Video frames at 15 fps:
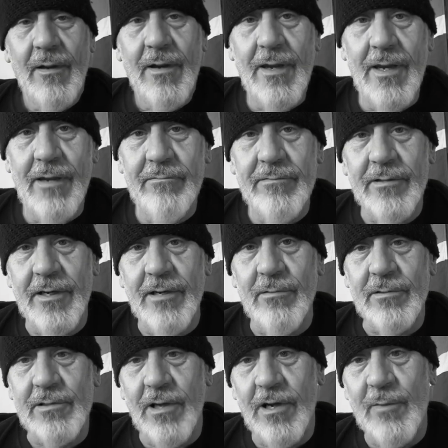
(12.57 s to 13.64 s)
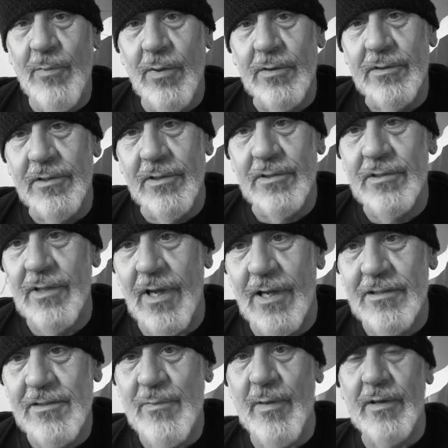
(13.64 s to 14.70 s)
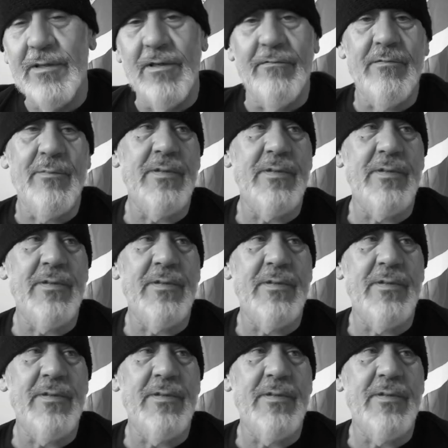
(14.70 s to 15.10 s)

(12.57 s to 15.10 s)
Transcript: I haven't heard anyone talk about this aspect of it